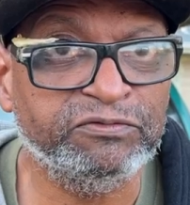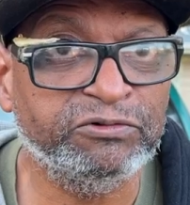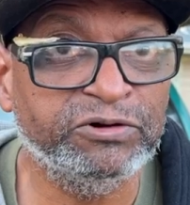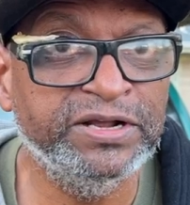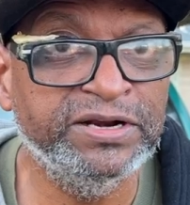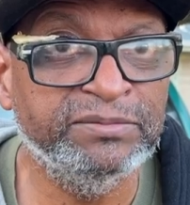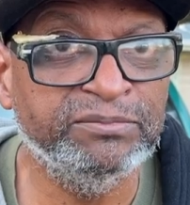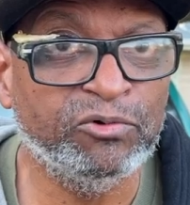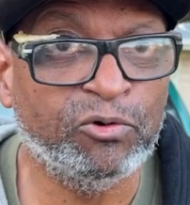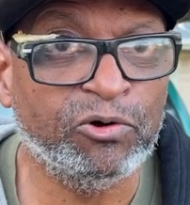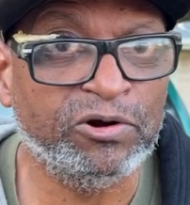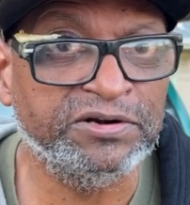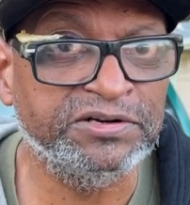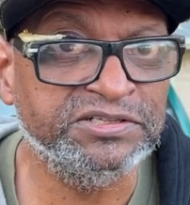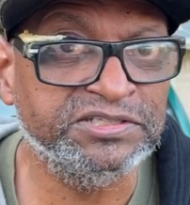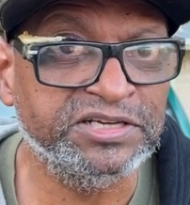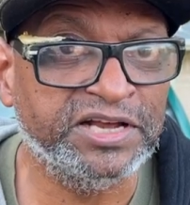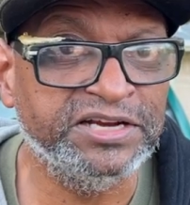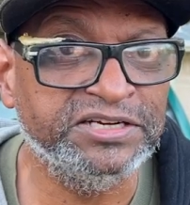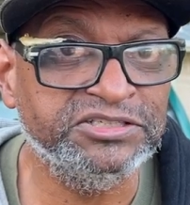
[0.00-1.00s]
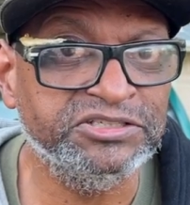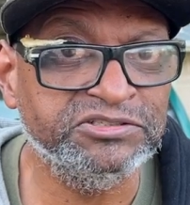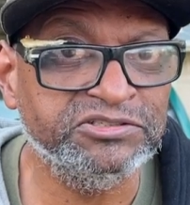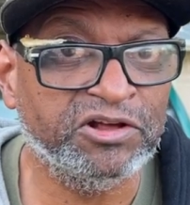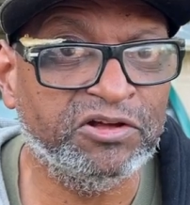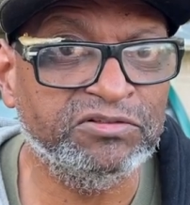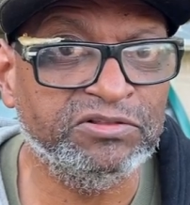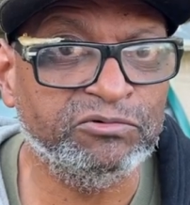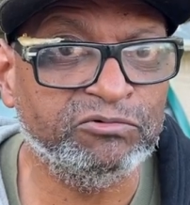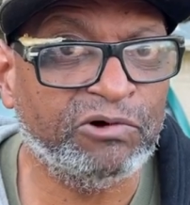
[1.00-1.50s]
freedom
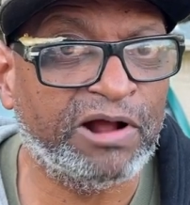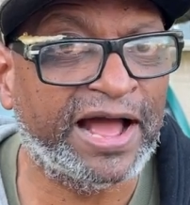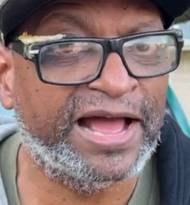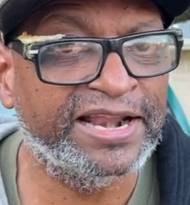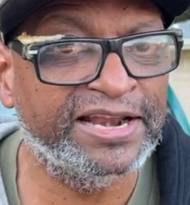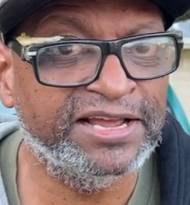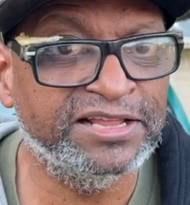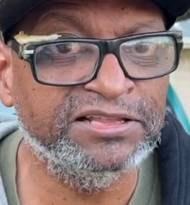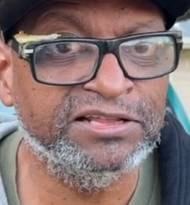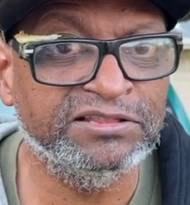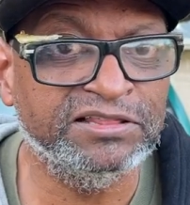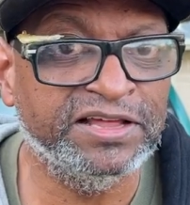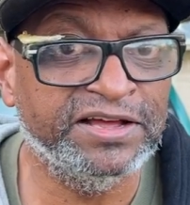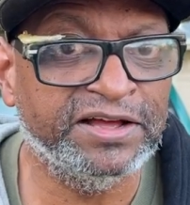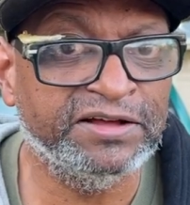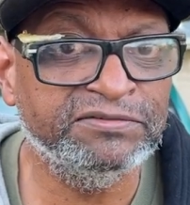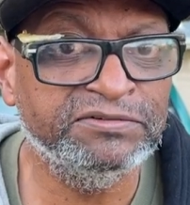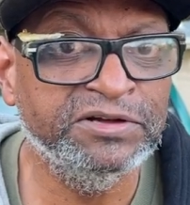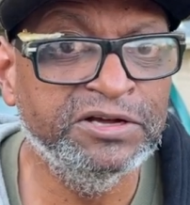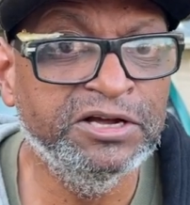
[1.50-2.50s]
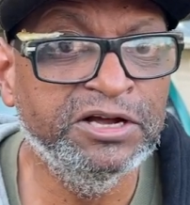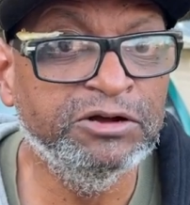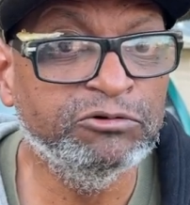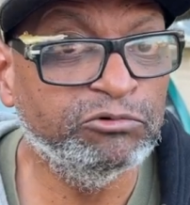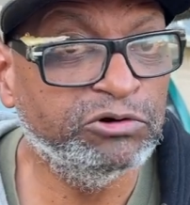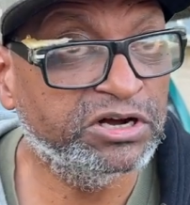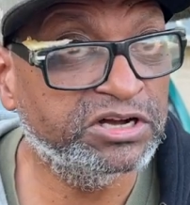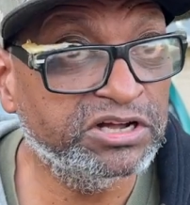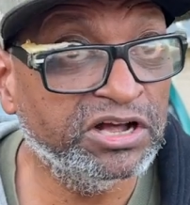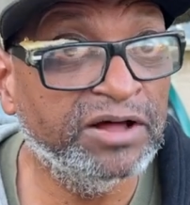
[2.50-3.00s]
organizations on the right and the left
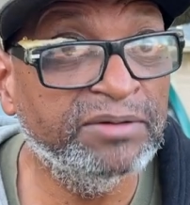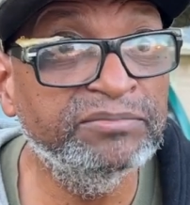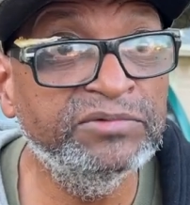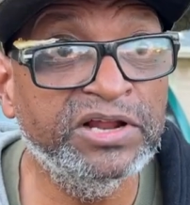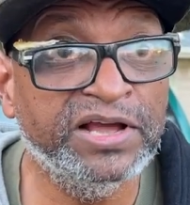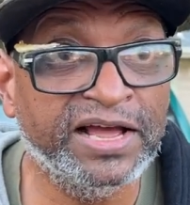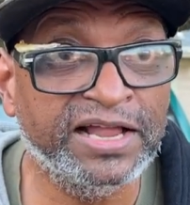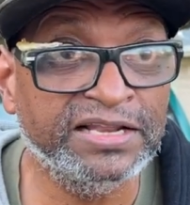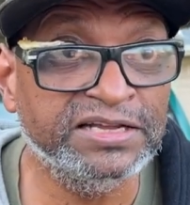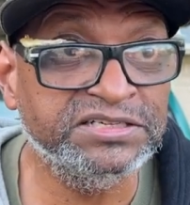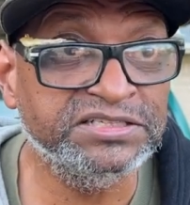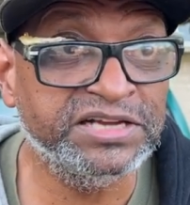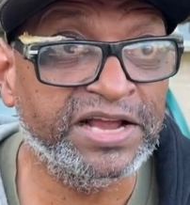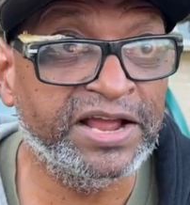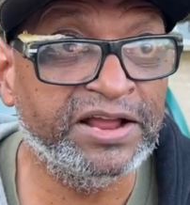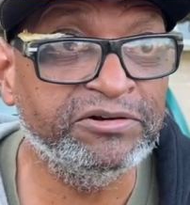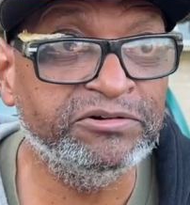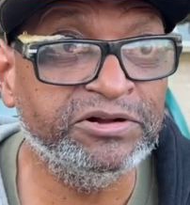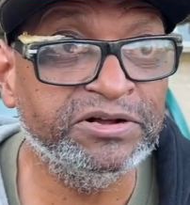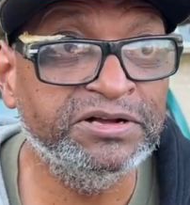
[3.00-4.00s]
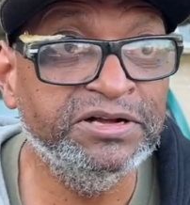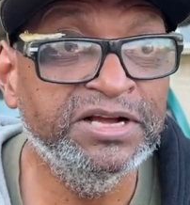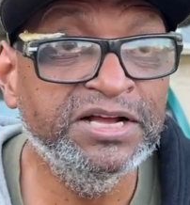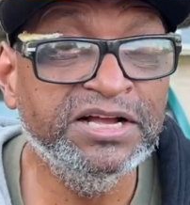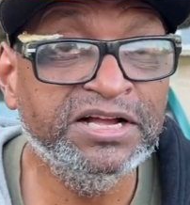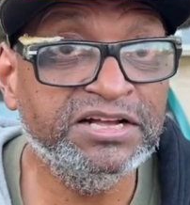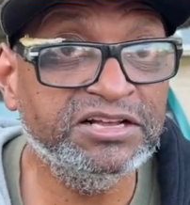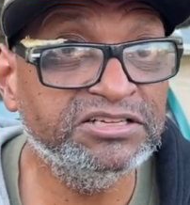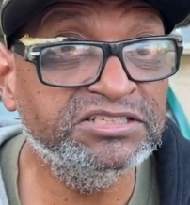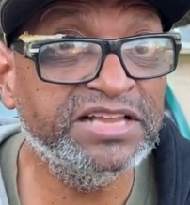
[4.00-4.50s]
will come to Alexandria,
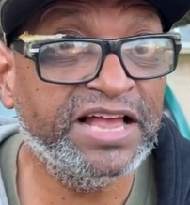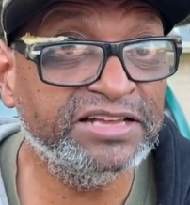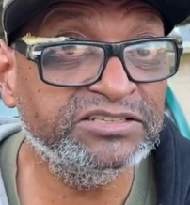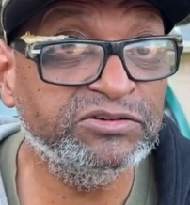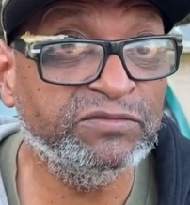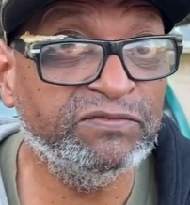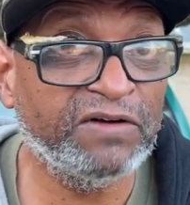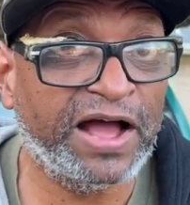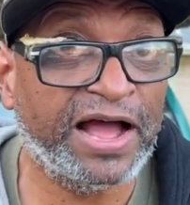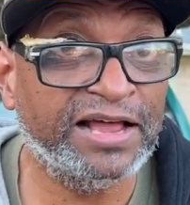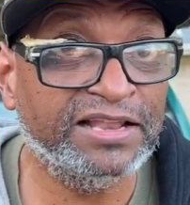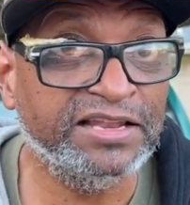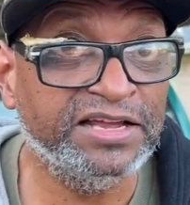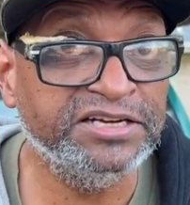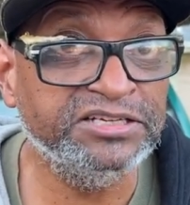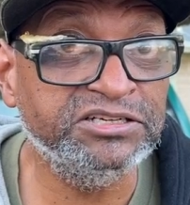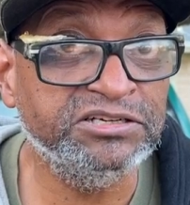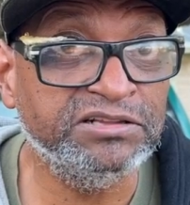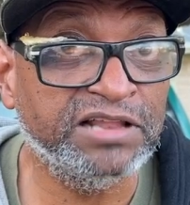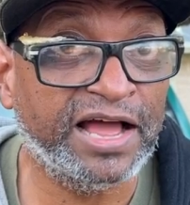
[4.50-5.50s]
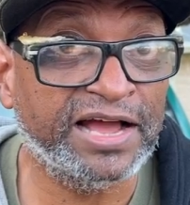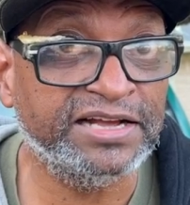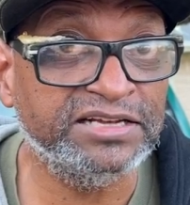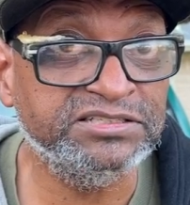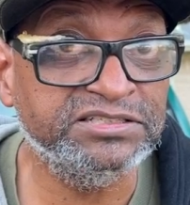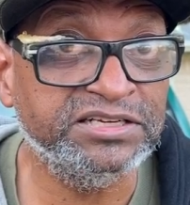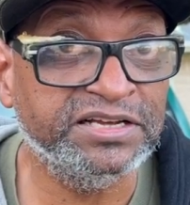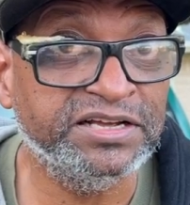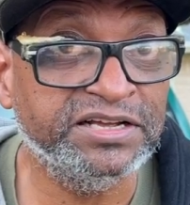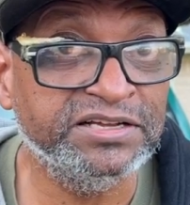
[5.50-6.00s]
because that's a violation, like
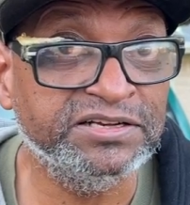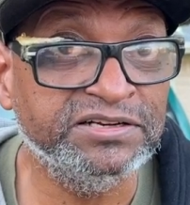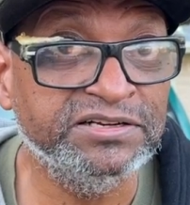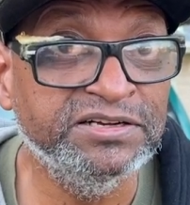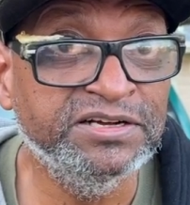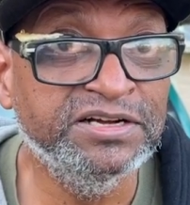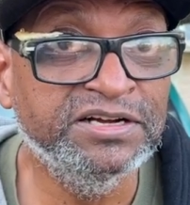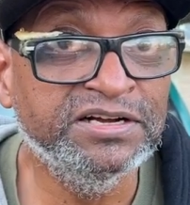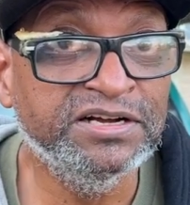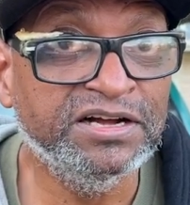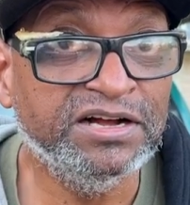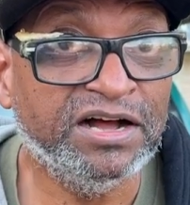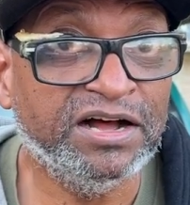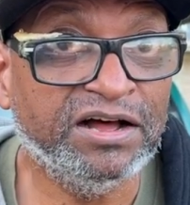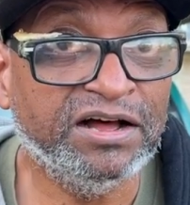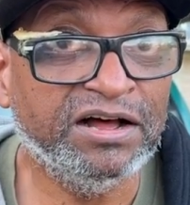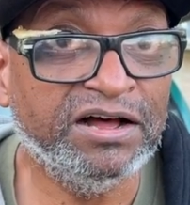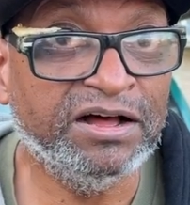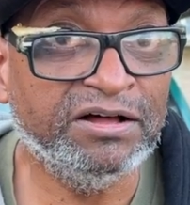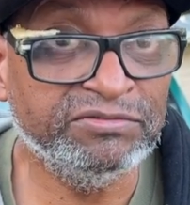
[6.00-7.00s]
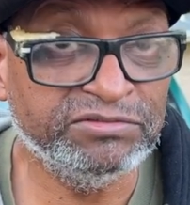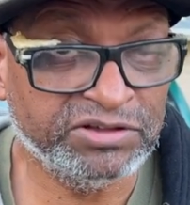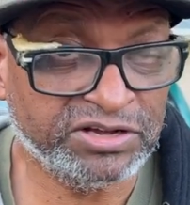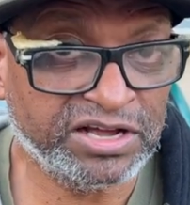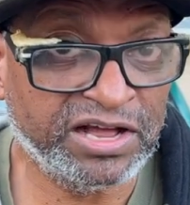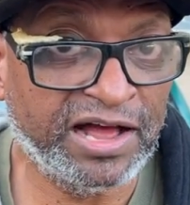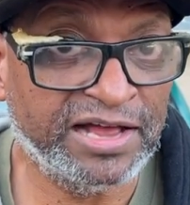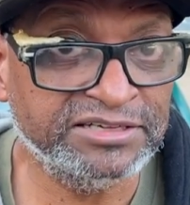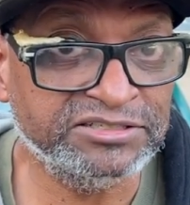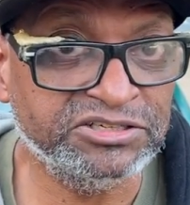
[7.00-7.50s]
I said, of the
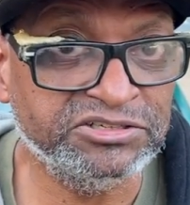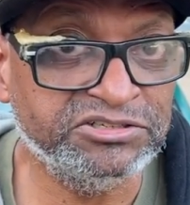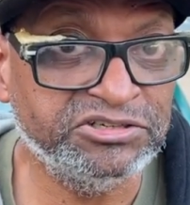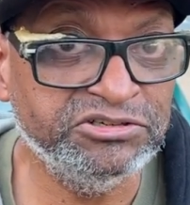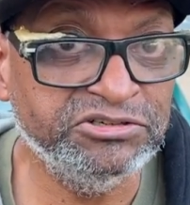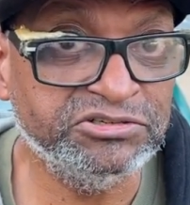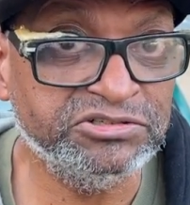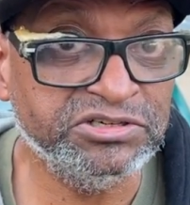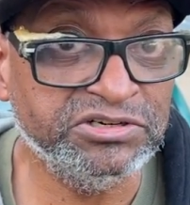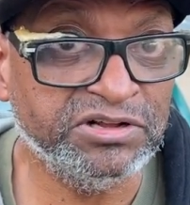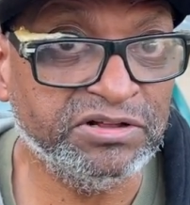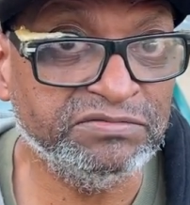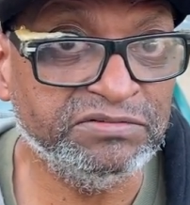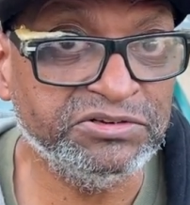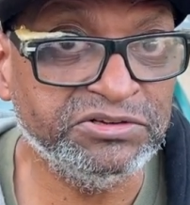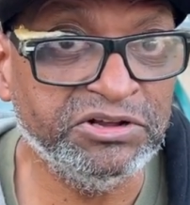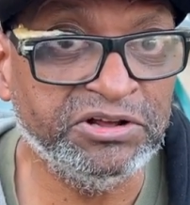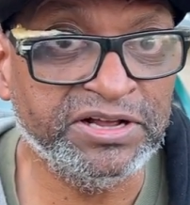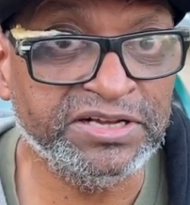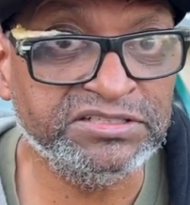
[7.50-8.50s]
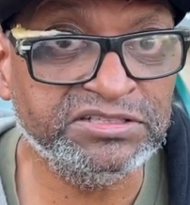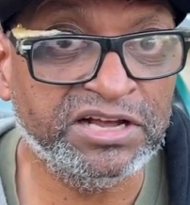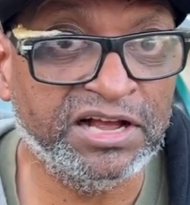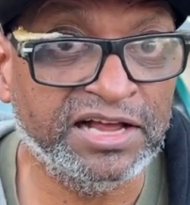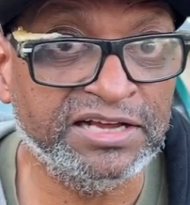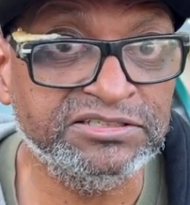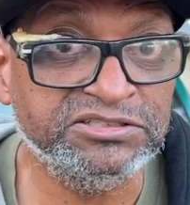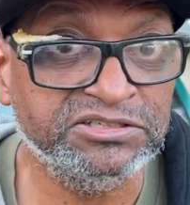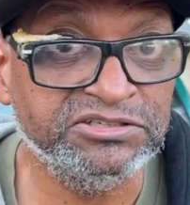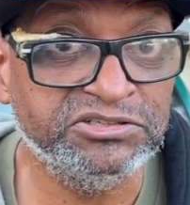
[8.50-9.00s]
Constitution, of the U.S.
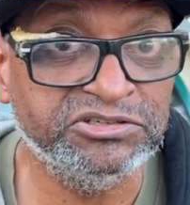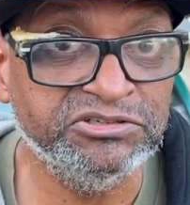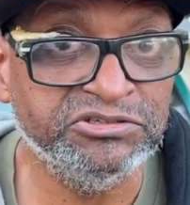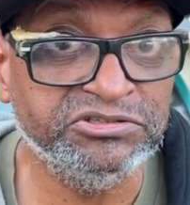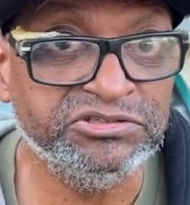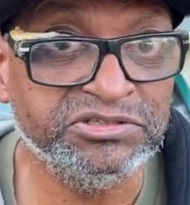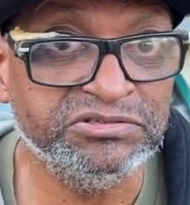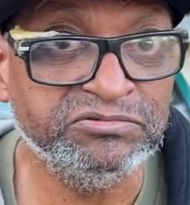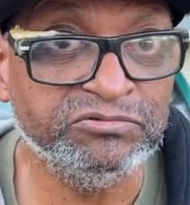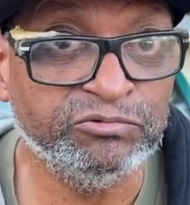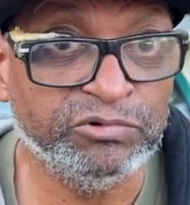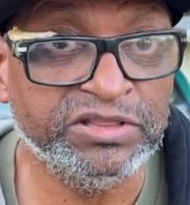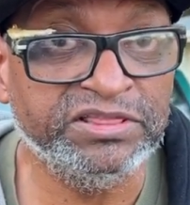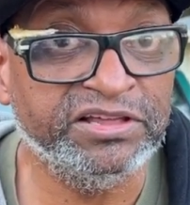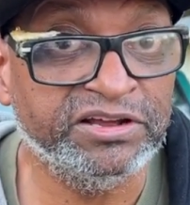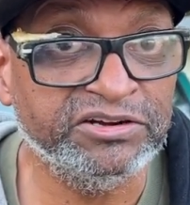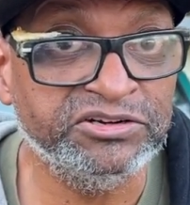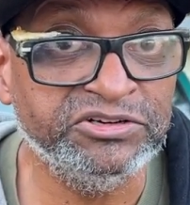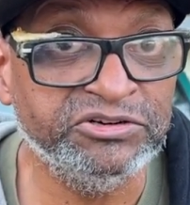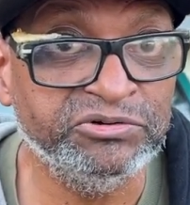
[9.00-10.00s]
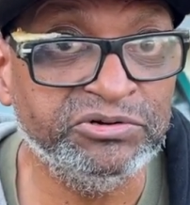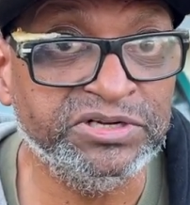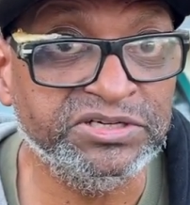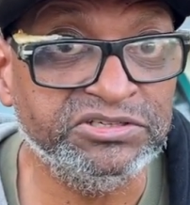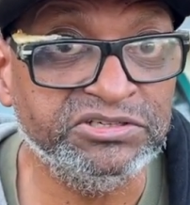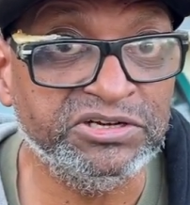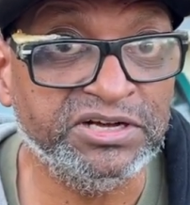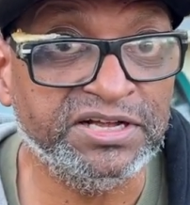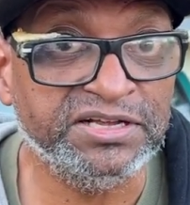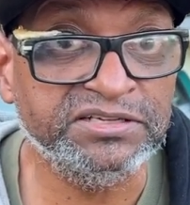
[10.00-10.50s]
Constitution, what they're
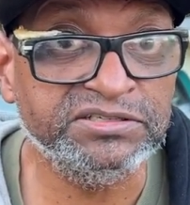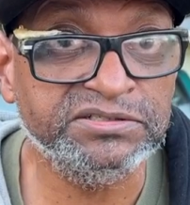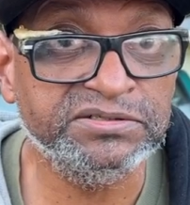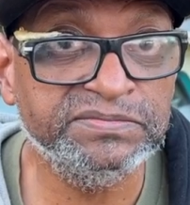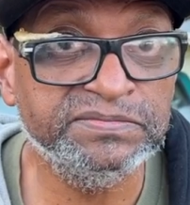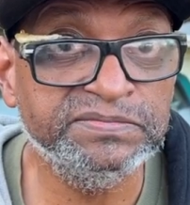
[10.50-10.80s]
doing to us.